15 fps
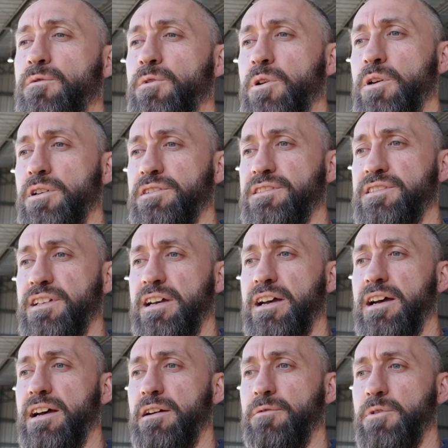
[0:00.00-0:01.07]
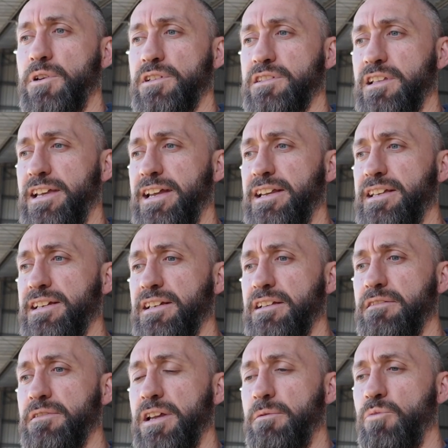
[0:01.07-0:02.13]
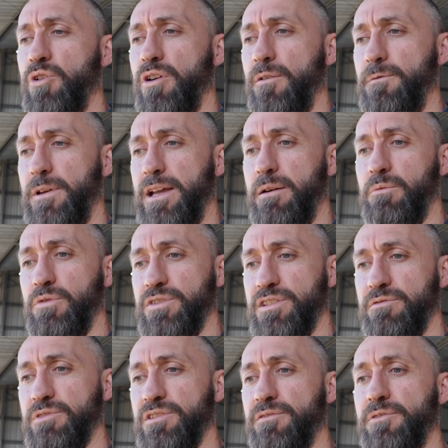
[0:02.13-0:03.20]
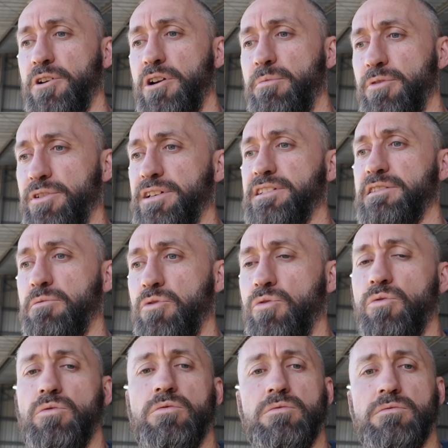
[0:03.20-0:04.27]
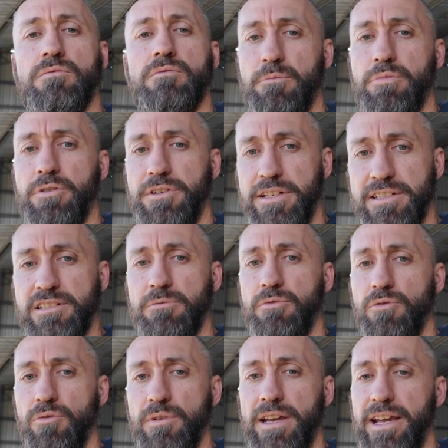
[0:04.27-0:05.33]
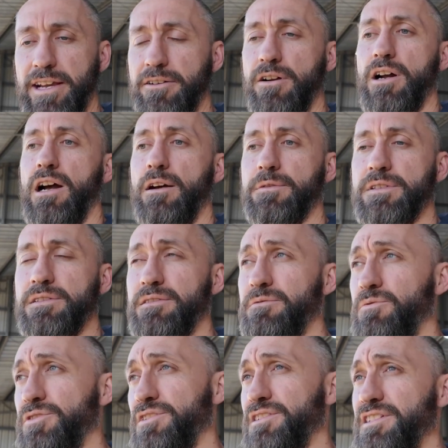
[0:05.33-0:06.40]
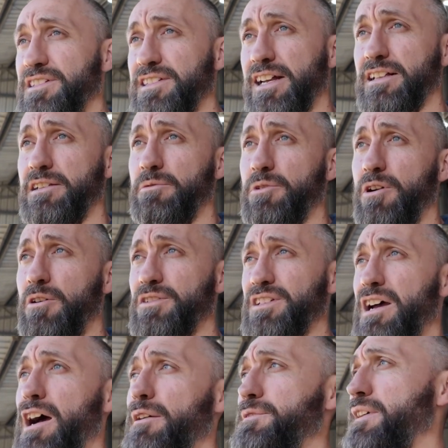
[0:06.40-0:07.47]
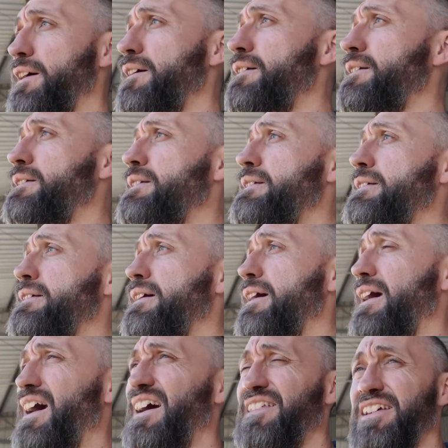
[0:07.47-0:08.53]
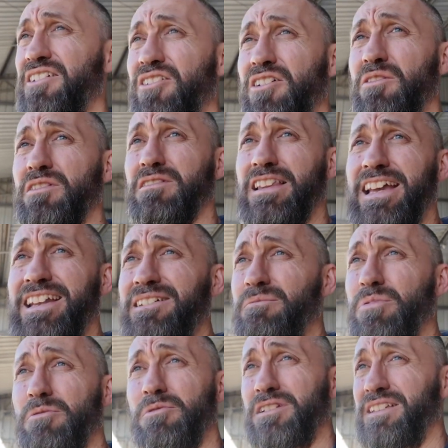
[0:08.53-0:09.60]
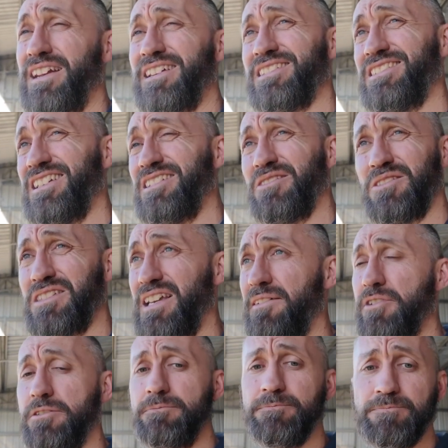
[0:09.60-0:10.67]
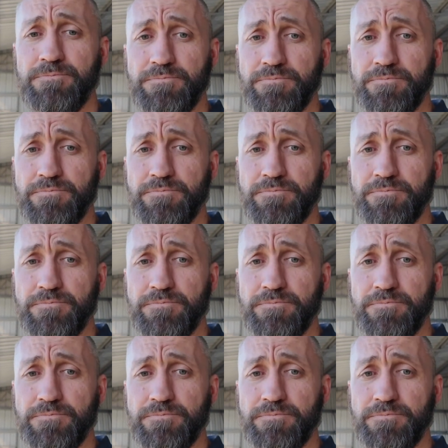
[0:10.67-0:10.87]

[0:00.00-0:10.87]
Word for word: first uh, first landing. And, and what I found was it was a very predictable predictable aircraft, which is exactly what I was after. Uh, and then I landed probably the next six or seven,